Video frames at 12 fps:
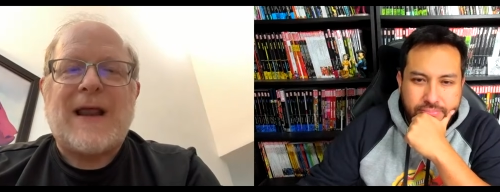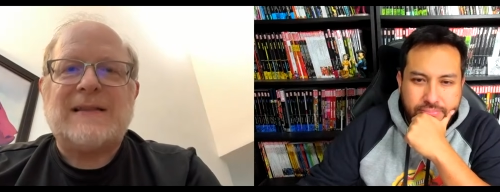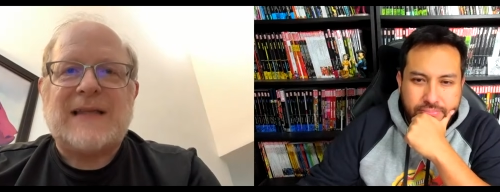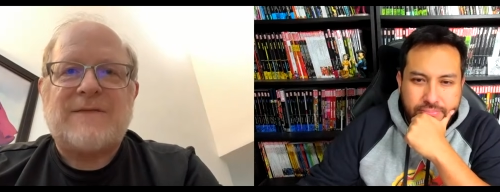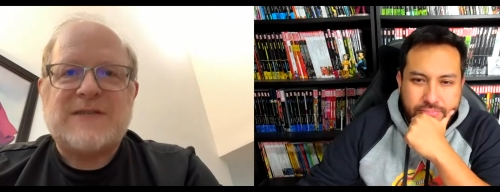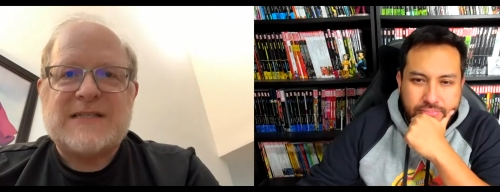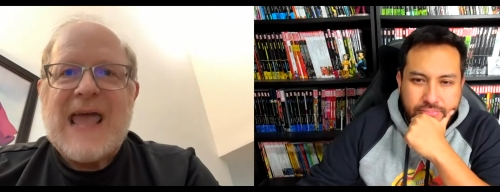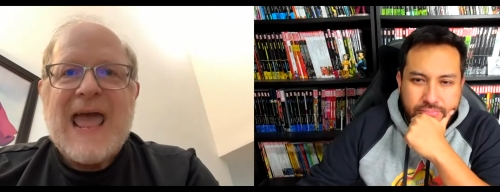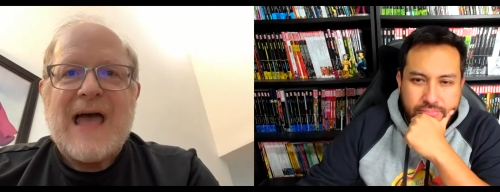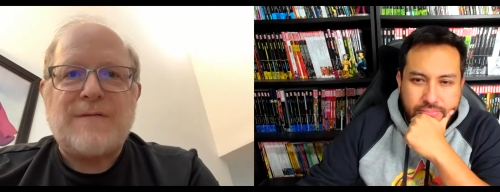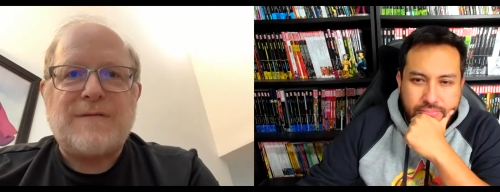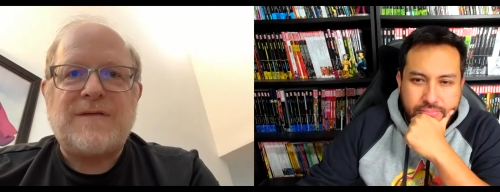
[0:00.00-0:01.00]
Speaker 1: I left
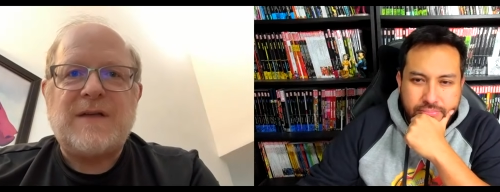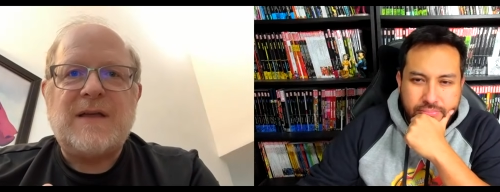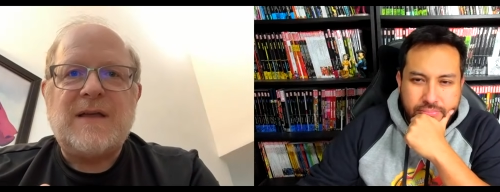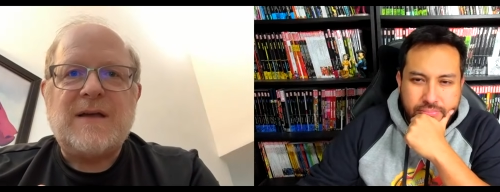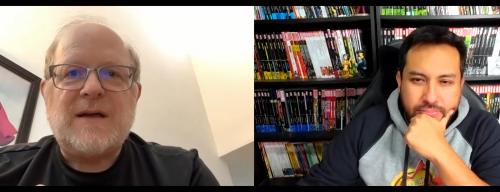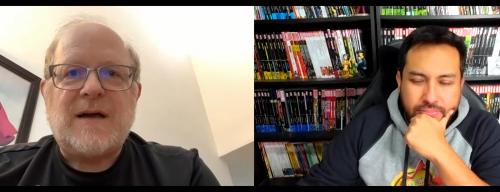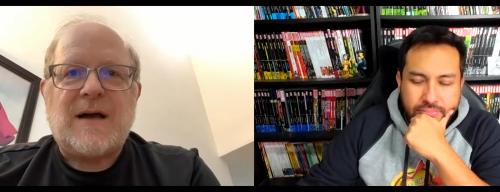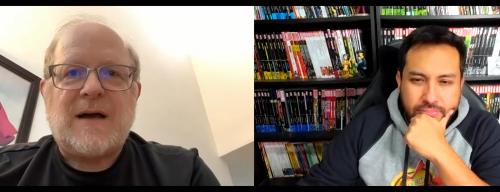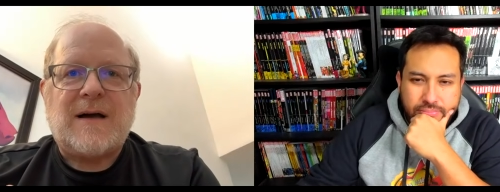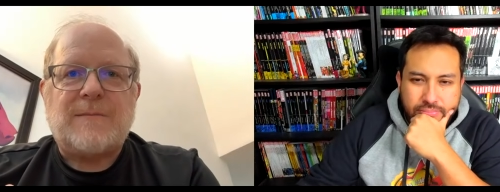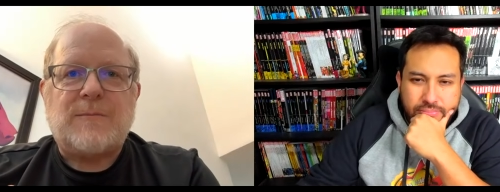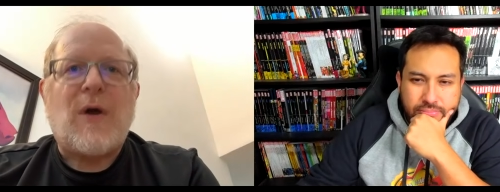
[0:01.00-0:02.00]
staff,
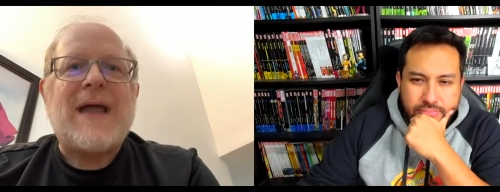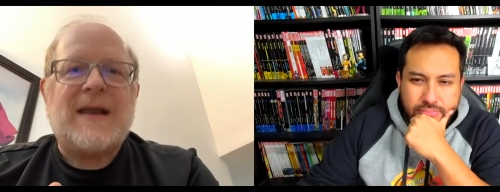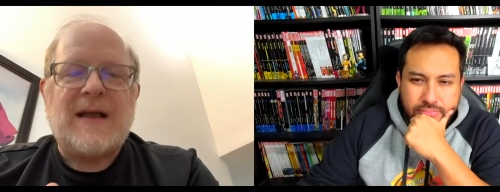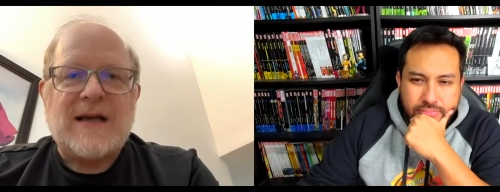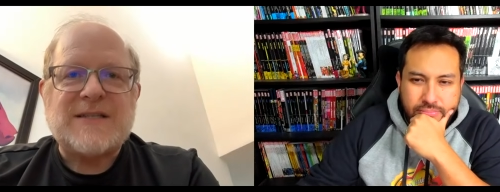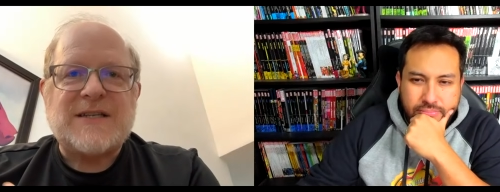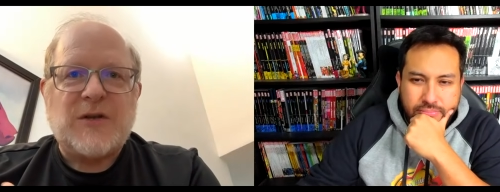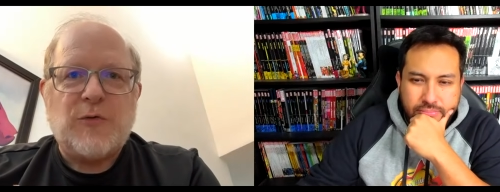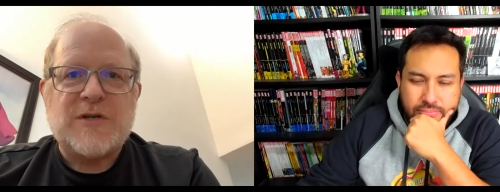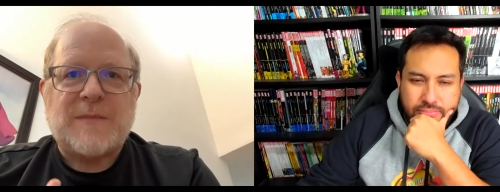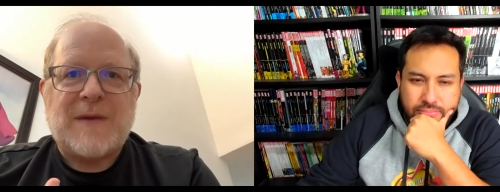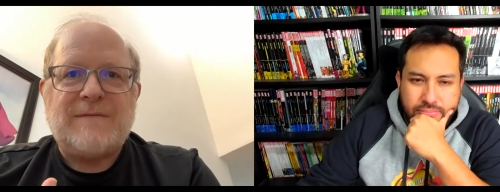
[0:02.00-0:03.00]
uh, Brian Augustin, who
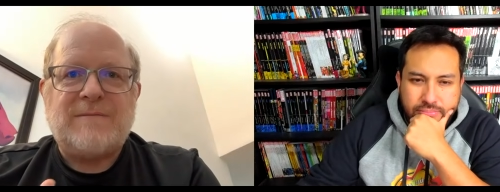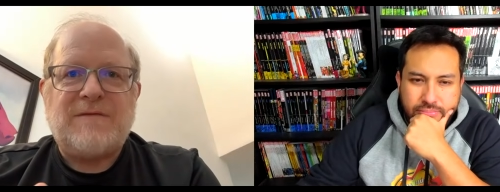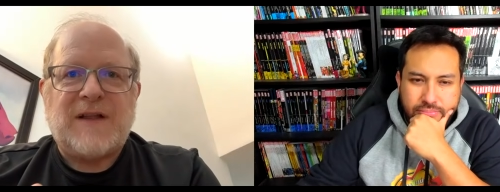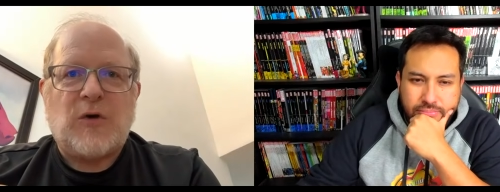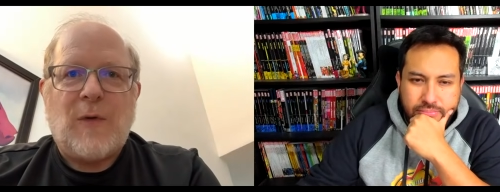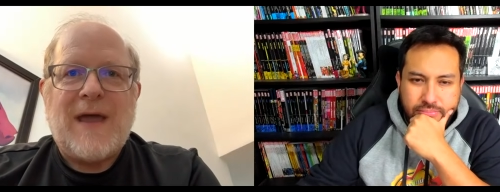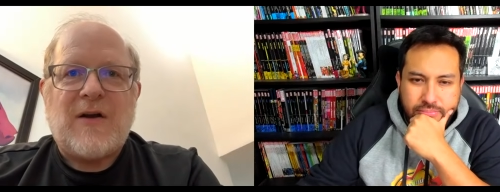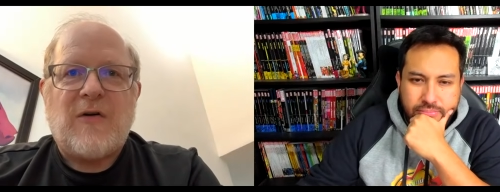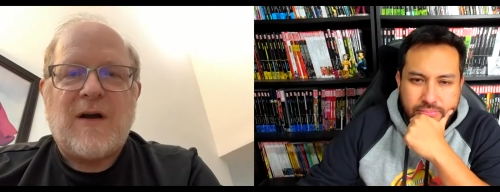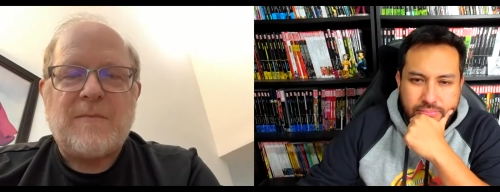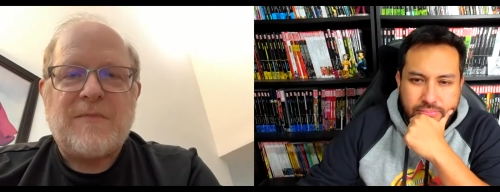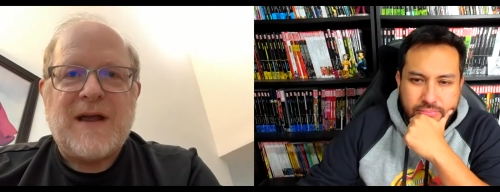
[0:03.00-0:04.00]
was my fellow editor
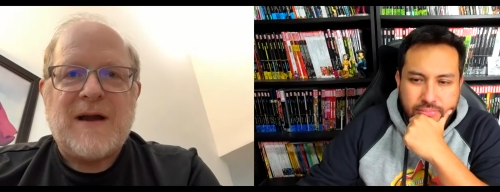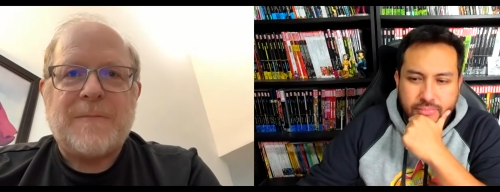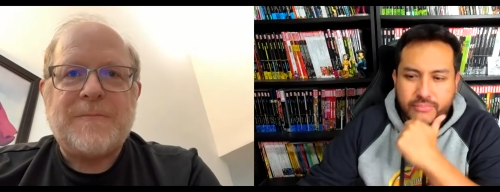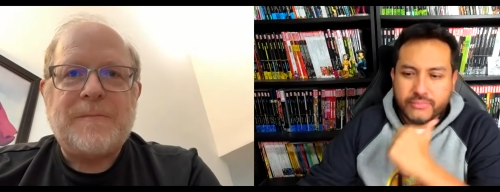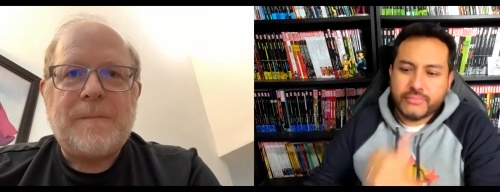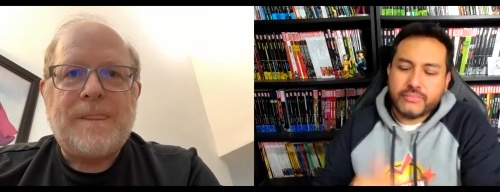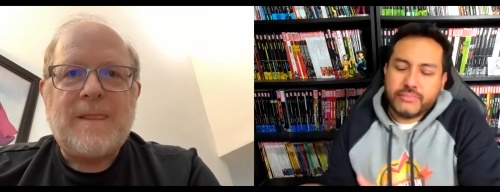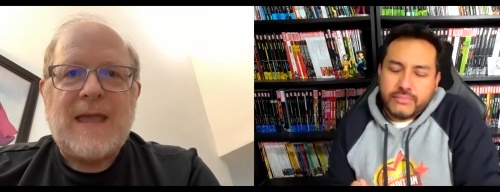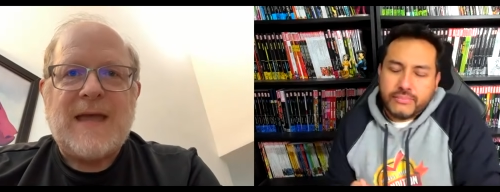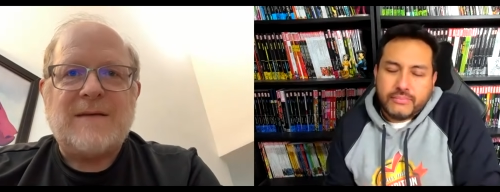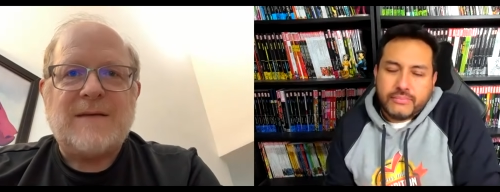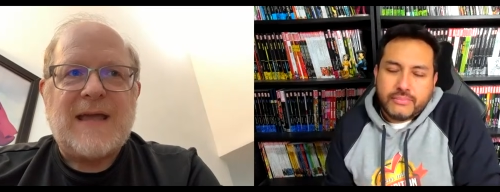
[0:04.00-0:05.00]
up there
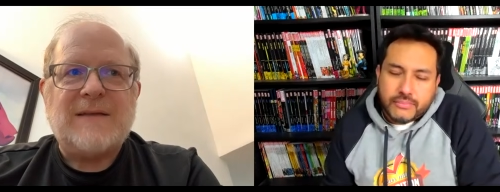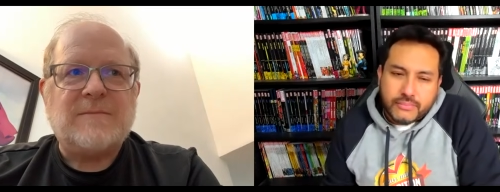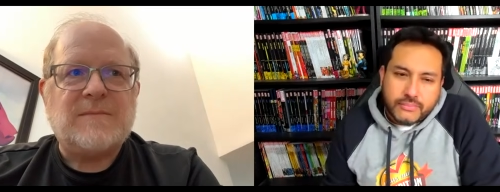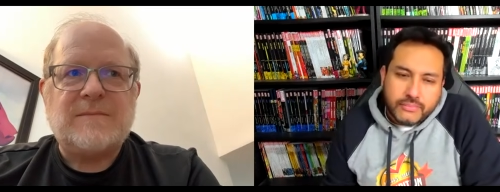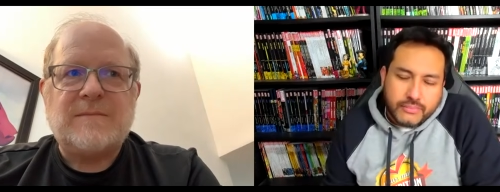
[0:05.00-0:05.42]
and, and,